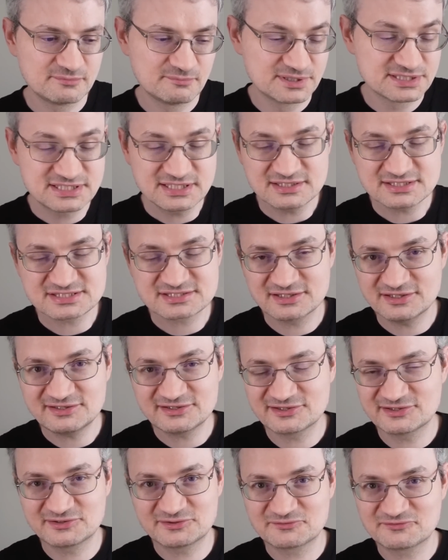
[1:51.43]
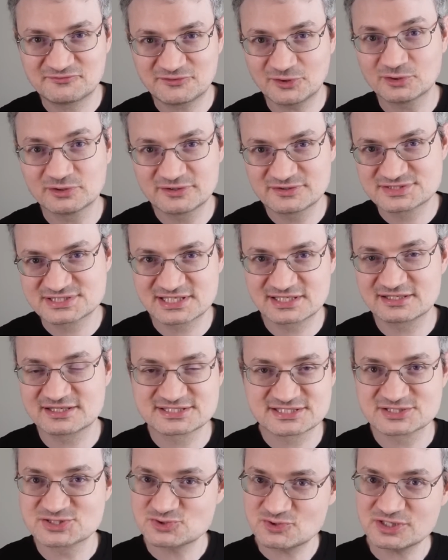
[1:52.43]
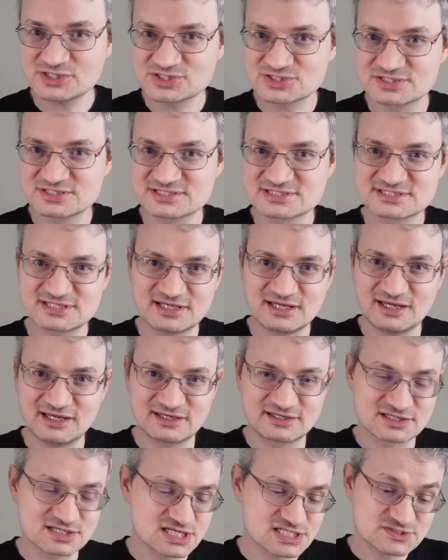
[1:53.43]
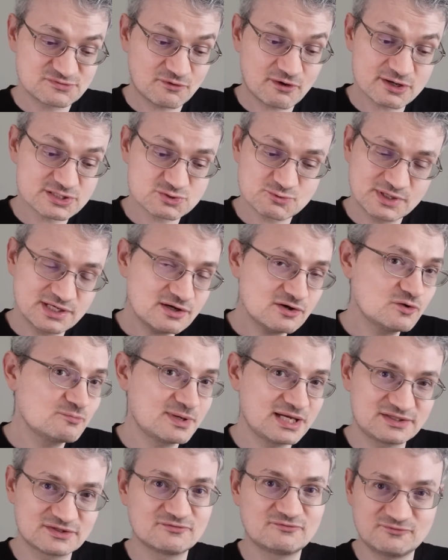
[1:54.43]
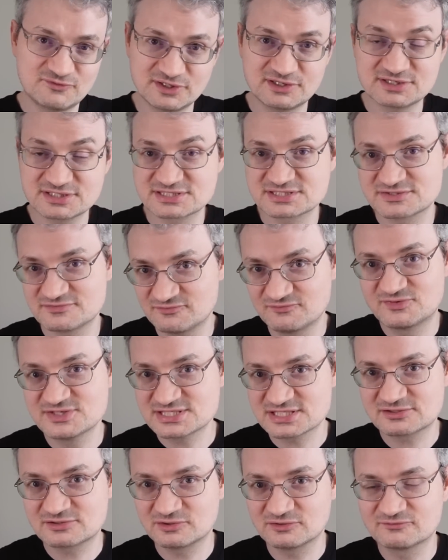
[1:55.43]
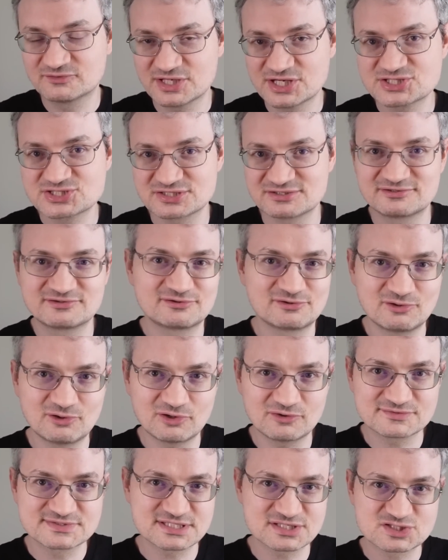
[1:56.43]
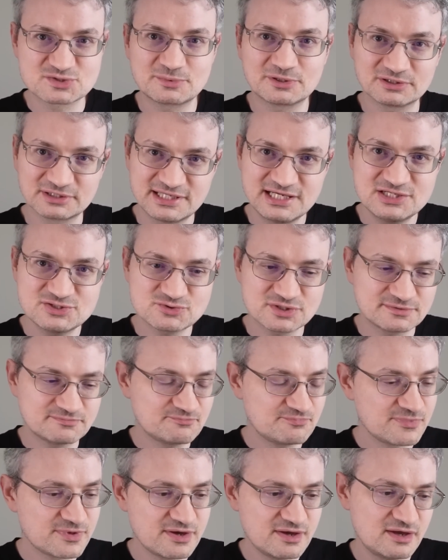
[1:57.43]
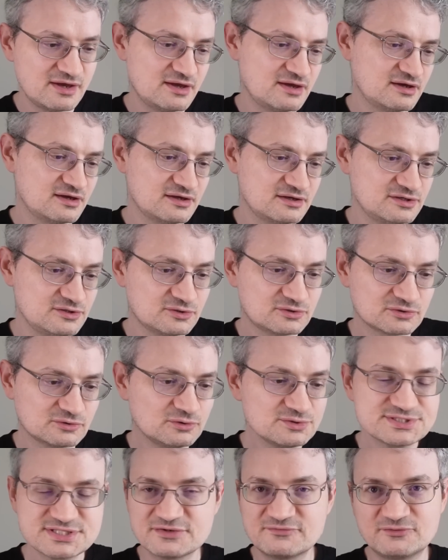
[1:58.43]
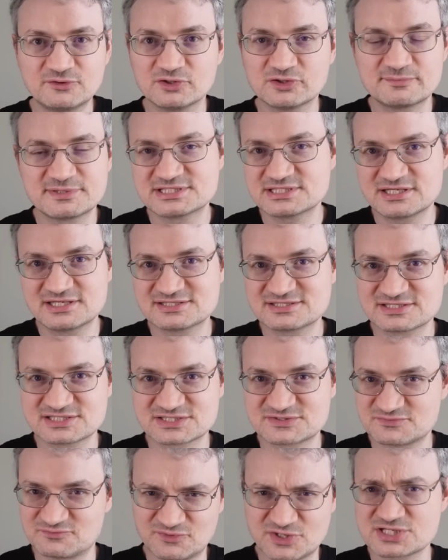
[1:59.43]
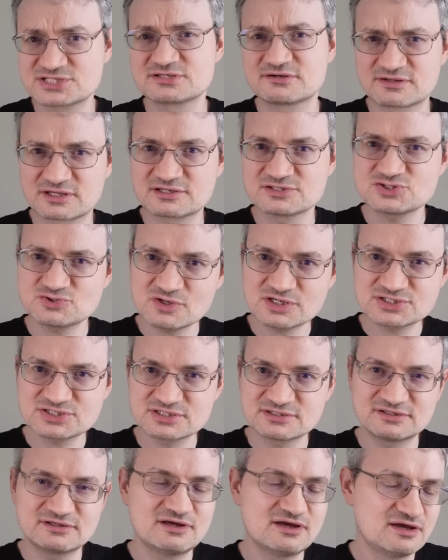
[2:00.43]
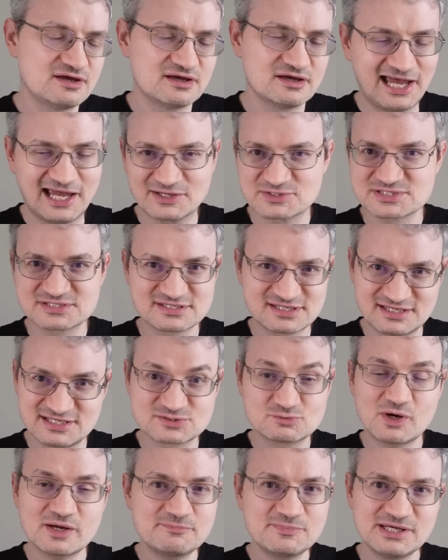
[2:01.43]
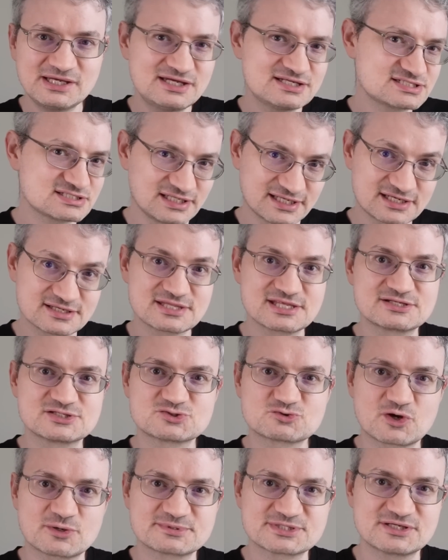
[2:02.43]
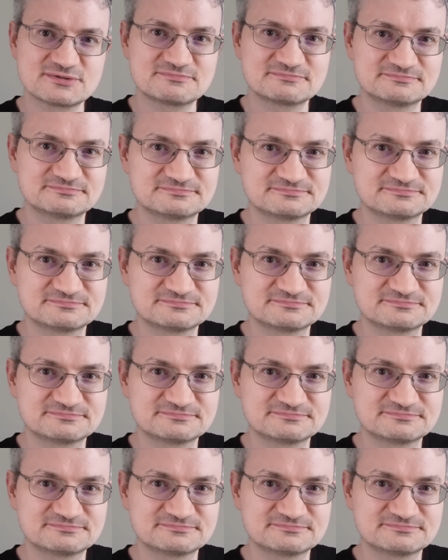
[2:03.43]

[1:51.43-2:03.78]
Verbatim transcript: Matthias Goerner followed Sydler's instructions and, as far as we know, made the first physical version of such a polyhedron. You can also follow Matthias's version of the construction at his webpage, link in the description.